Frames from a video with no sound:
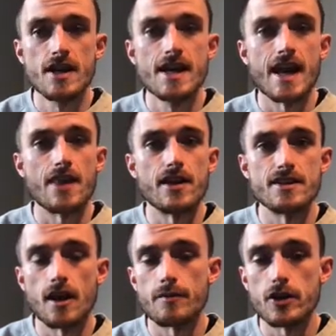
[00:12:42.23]
and they tell
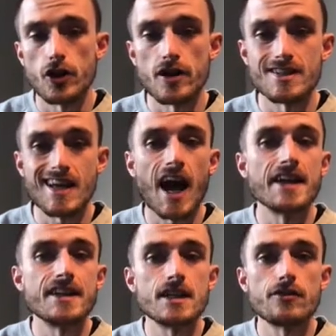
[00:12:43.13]
me, Curtis, I
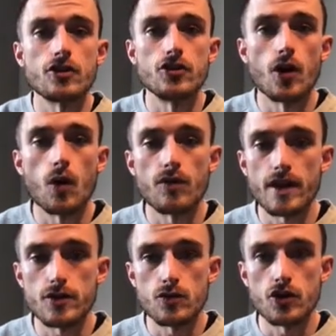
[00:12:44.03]
didn't even know that you
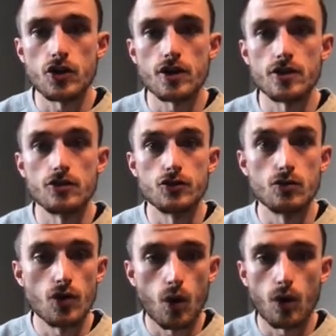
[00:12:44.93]
could do the
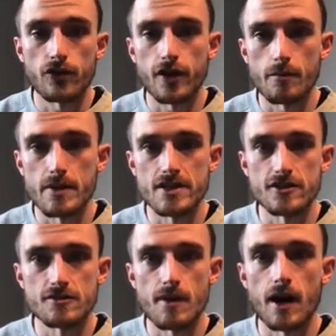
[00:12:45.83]
wholesale business
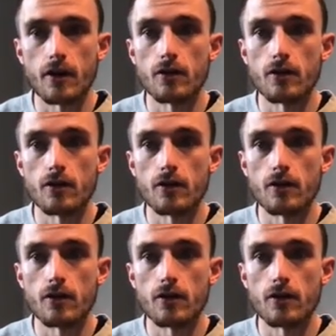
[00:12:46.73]
model,